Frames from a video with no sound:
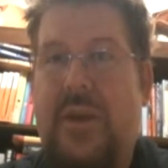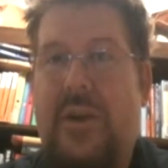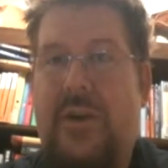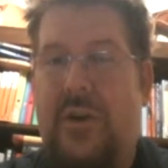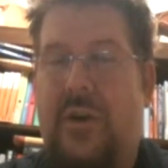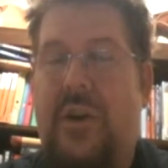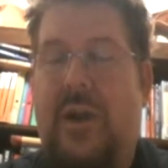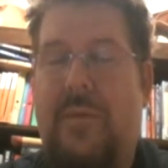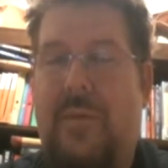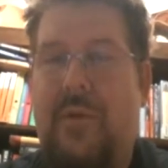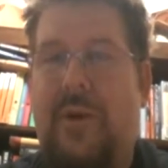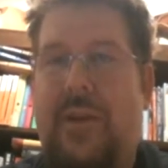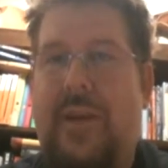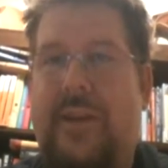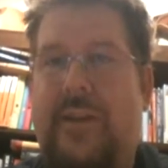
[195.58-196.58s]
you're a lot
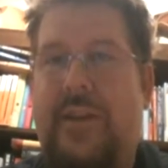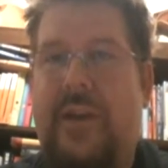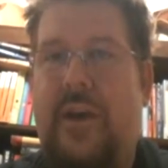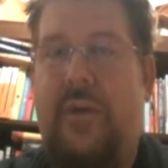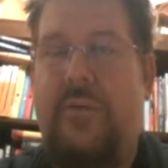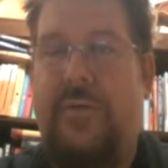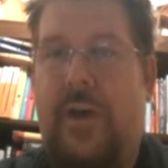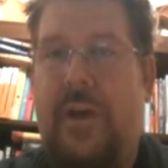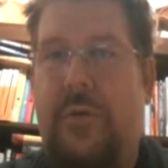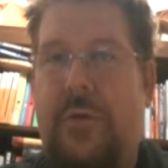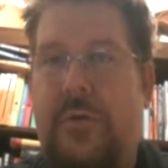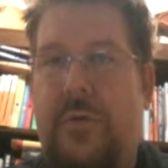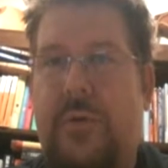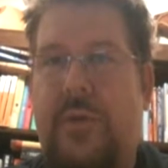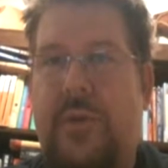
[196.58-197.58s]
more likely to follow
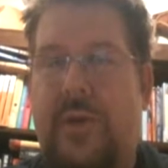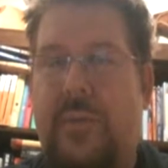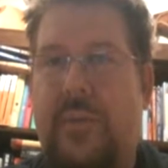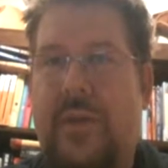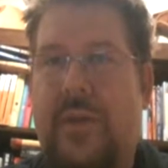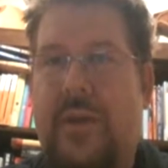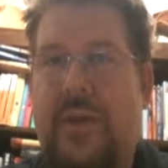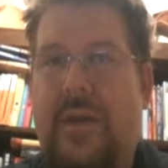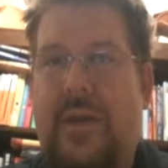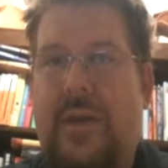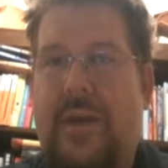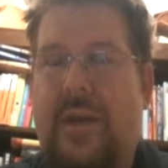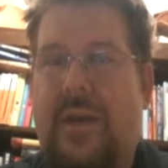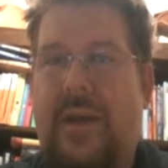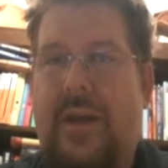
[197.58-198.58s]
through with them.
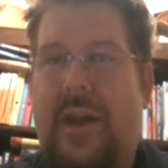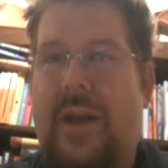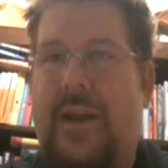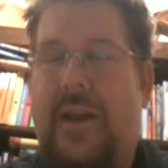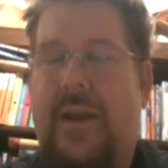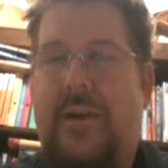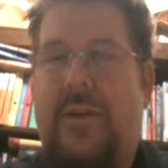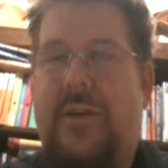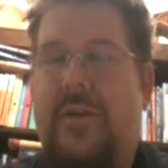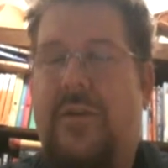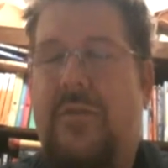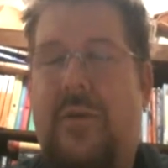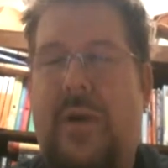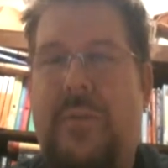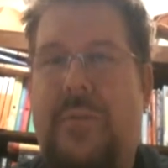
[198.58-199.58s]
I got a
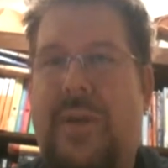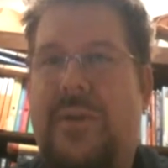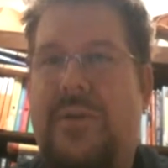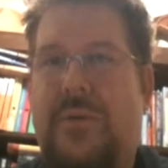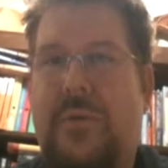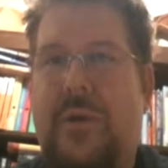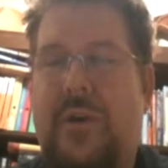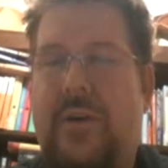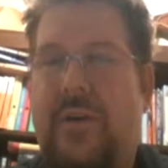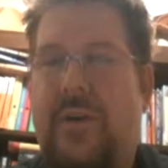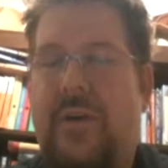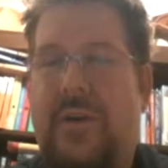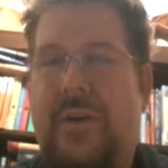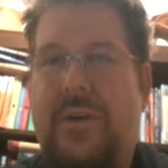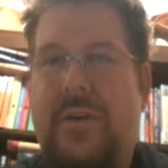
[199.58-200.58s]
great mentor,
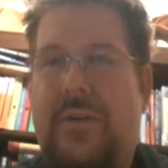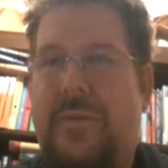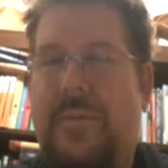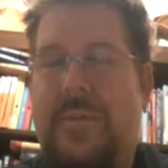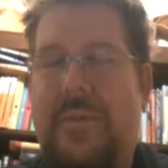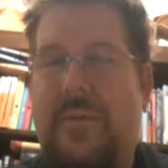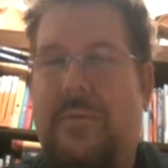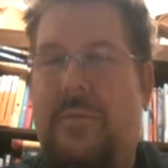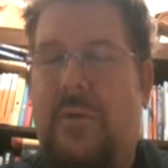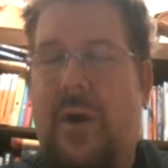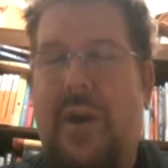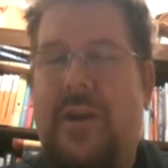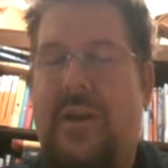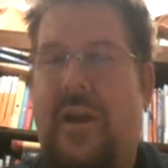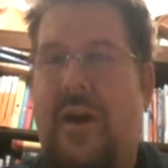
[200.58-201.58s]

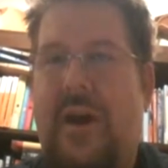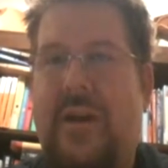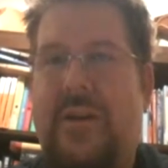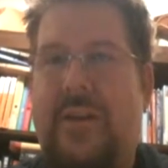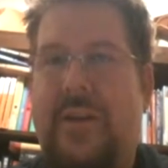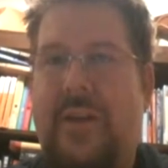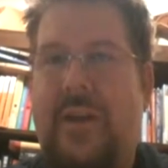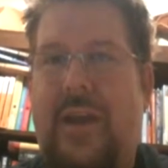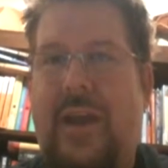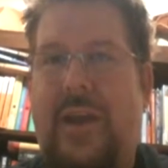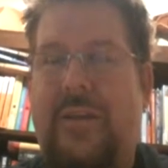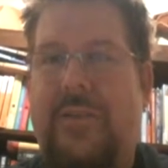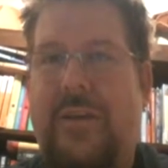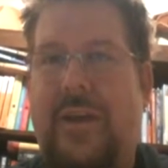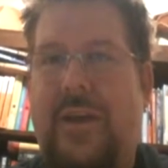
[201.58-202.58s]
Ryan Conley,
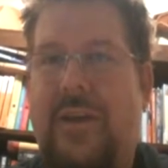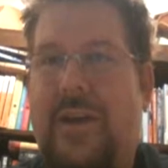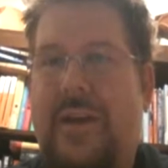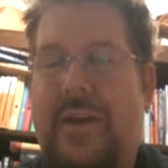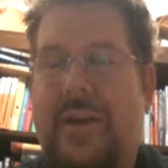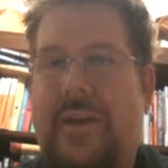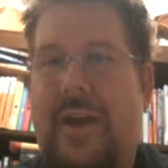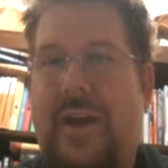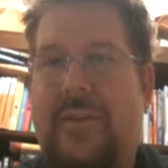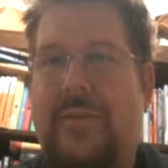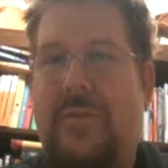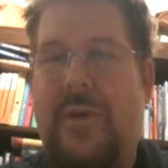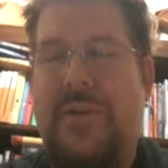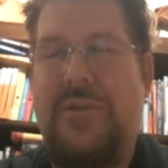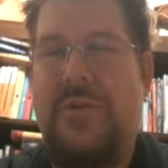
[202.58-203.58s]
out
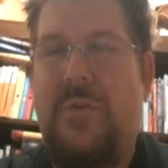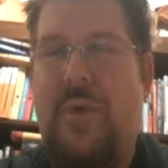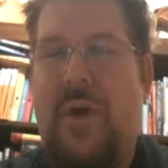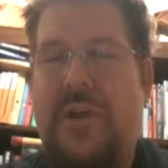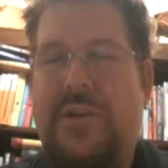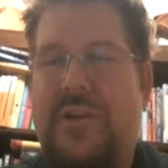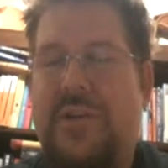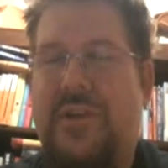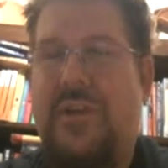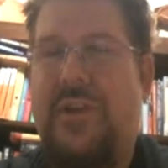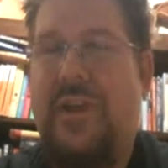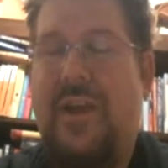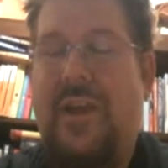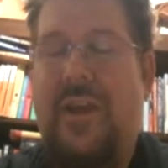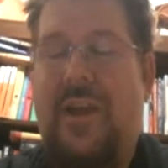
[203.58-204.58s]
of Western
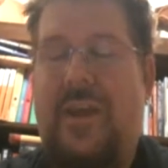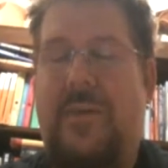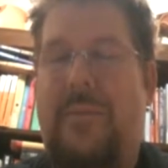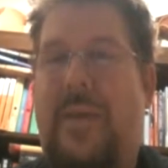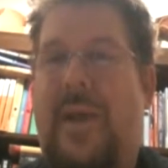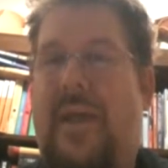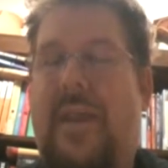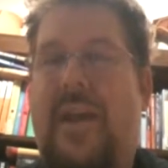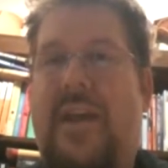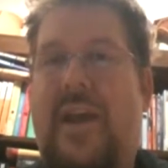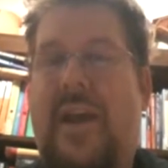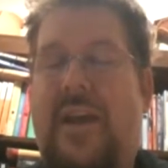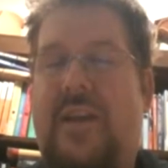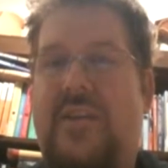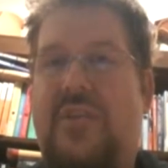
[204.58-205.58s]
Washington, and man, that
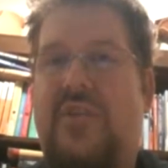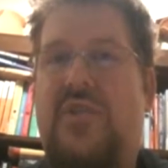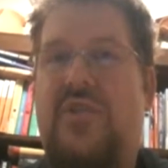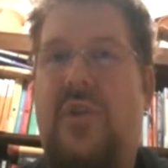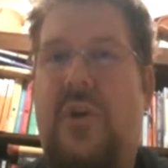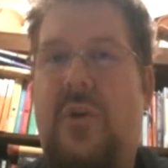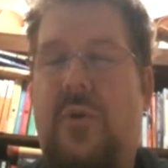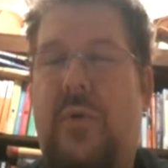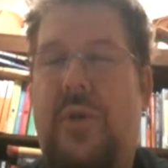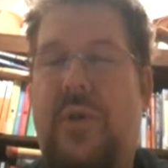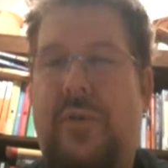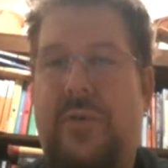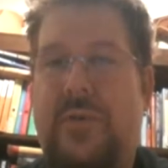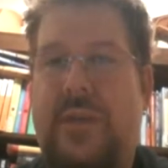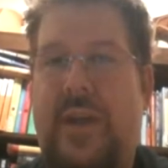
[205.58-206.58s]
guy is so
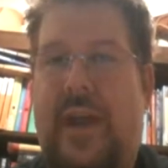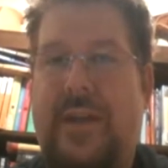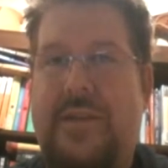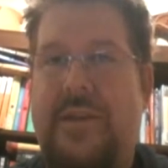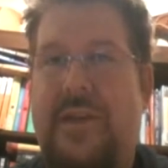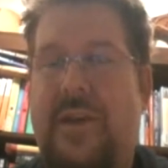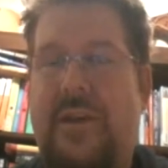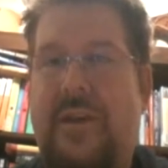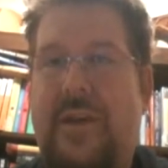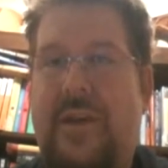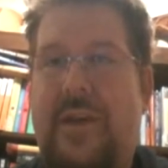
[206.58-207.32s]
enthusiastic.